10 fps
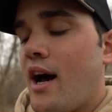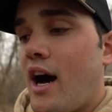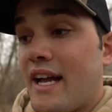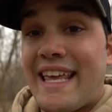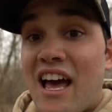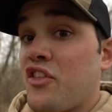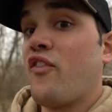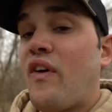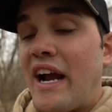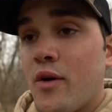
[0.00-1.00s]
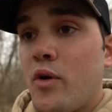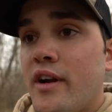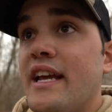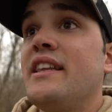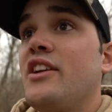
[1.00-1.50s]
uh, gather
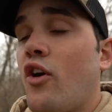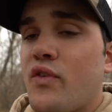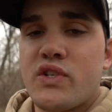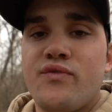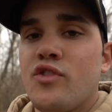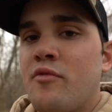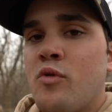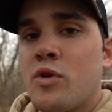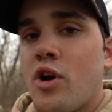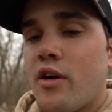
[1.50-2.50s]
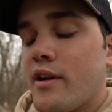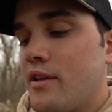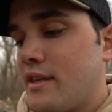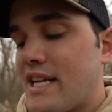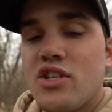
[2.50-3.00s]
firewood, and then go for some food before dark.
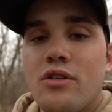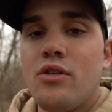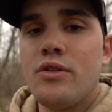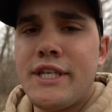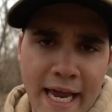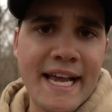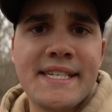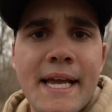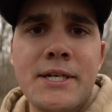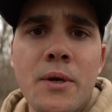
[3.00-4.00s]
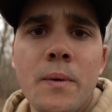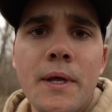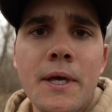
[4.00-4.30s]
That's the goal. You guys stay tuned.